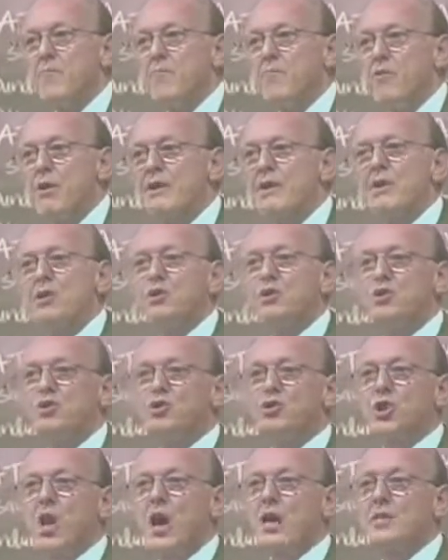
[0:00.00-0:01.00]
for the
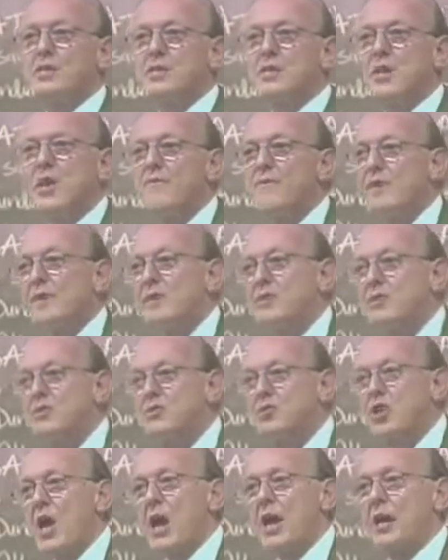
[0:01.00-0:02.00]
British Chancellor
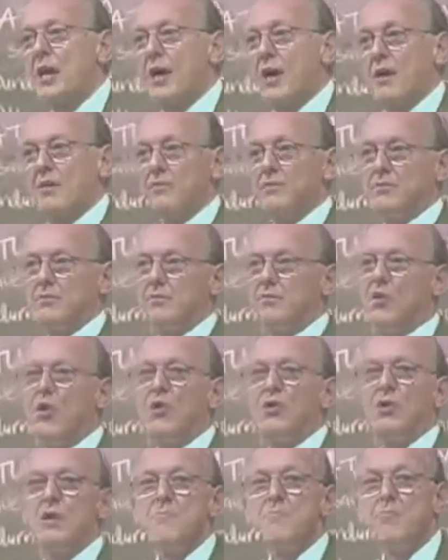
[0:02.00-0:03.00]
of the Exchequer,
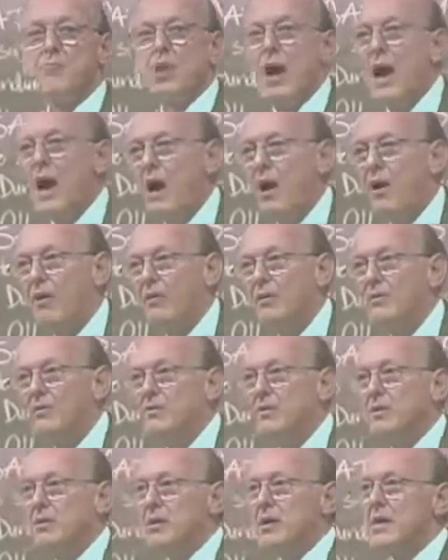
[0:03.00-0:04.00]
Gordon
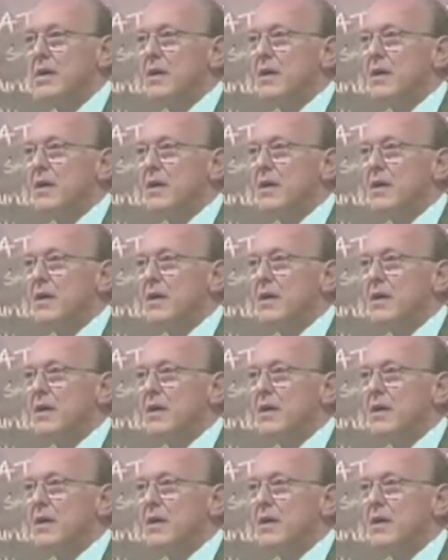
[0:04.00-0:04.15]
Brown,